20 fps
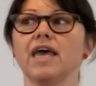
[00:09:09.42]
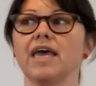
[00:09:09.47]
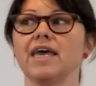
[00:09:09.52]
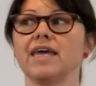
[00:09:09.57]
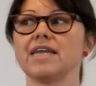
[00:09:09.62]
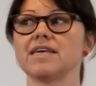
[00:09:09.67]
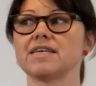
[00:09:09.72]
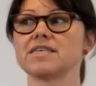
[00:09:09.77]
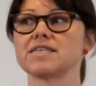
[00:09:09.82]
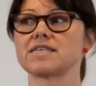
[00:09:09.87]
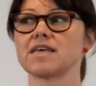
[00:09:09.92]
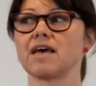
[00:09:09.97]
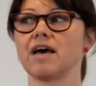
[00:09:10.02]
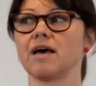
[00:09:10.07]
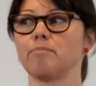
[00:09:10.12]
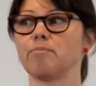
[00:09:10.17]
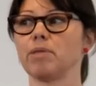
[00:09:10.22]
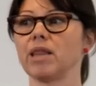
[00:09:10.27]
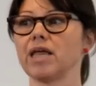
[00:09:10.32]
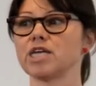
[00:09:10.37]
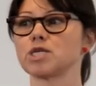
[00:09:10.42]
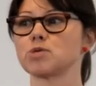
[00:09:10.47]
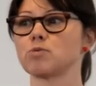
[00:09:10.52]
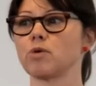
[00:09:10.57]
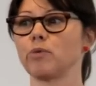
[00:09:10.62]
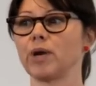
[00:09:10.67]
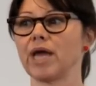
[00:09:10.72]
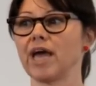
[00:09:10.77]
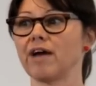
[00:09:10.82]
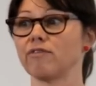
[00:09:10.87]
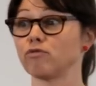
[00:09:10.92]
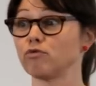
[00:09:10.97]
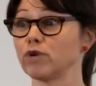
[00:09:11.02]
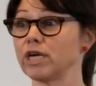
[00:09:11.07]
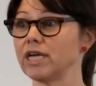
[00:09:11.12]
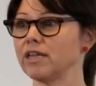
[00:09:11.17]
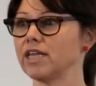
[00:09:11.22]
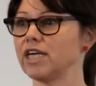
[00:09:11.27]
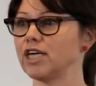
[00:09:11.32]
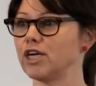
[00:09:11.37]
It is a place where we have
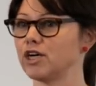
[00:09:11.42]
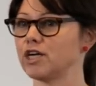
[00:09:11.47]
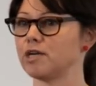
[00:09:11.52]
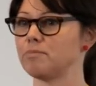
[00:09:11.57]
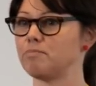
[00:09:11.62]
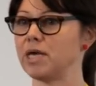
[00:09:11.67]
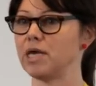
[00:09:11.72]
really good